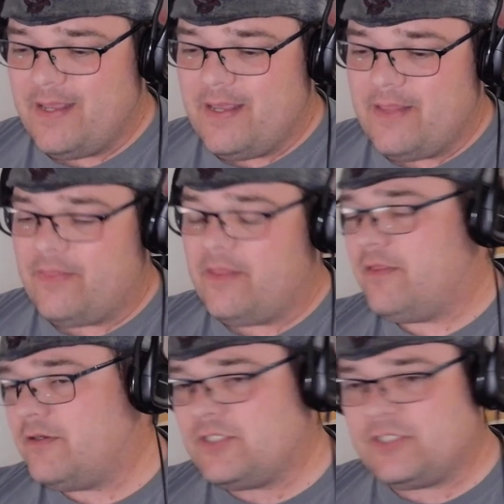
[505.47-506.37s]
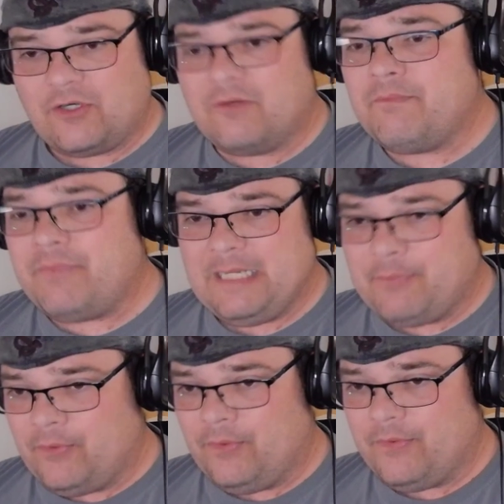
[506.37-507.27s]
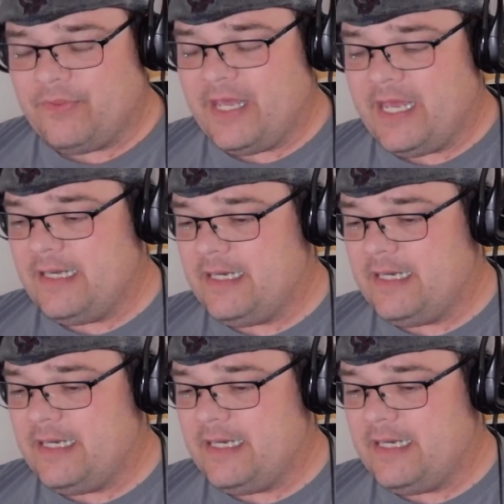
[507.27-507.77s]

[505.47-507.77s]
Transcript: there's certain people that,